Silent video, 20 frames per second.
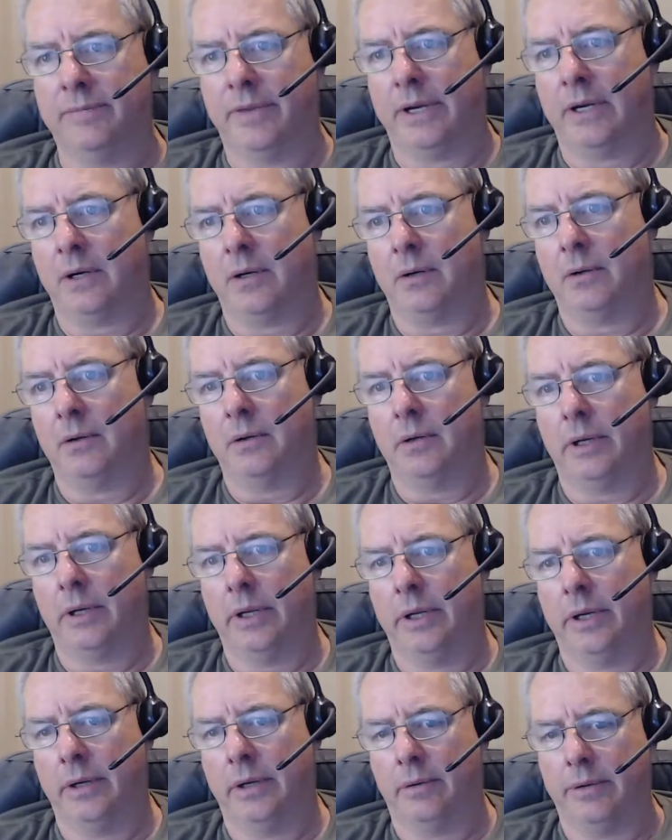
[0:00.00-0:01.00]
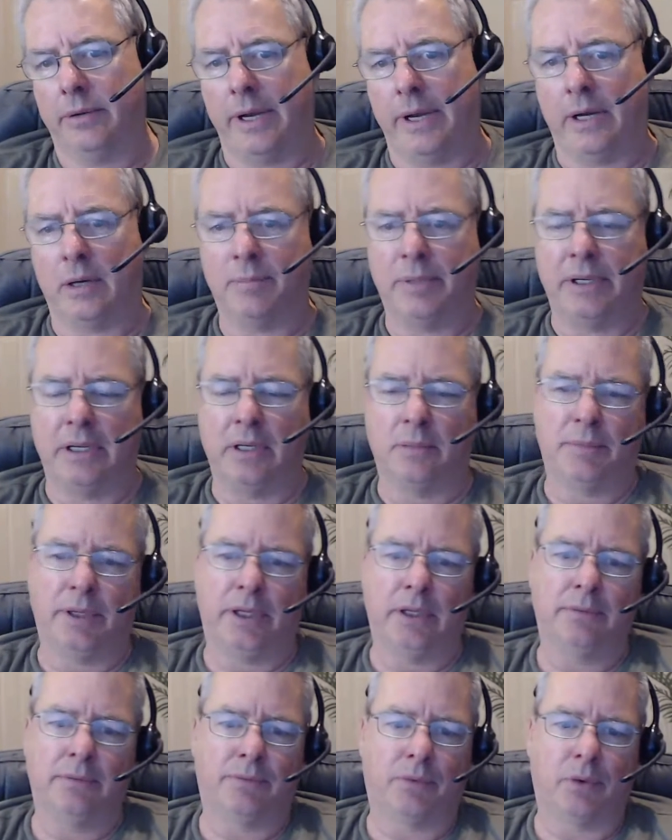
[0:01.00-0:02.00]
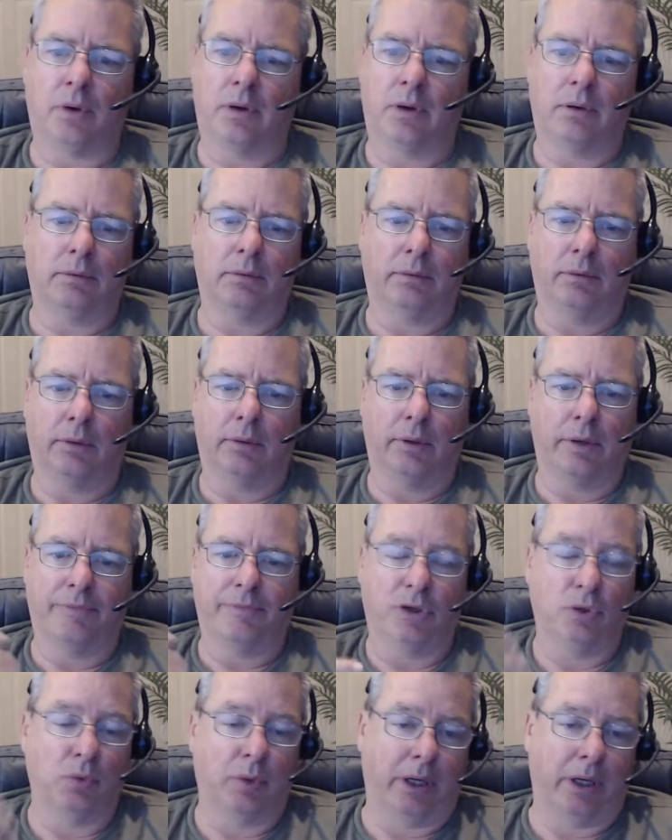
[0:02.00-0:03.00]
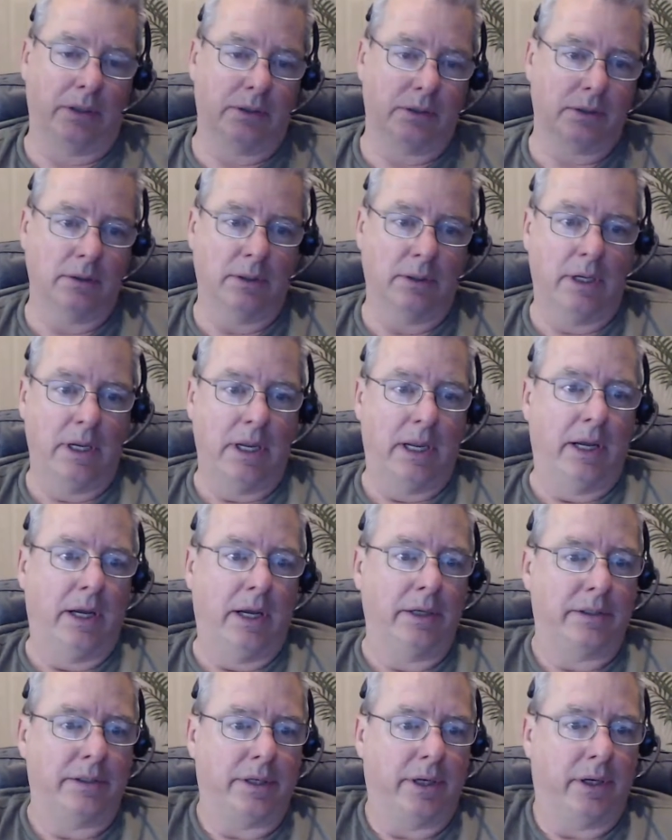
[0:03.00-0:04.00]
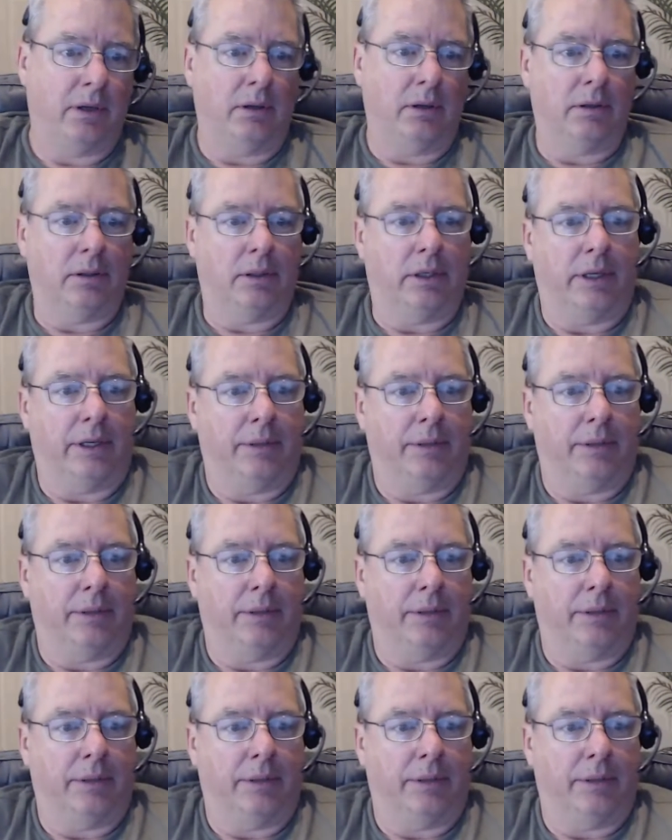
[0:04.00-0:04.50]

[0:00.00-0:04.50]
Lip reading: there, an Airbnb for a few weeks until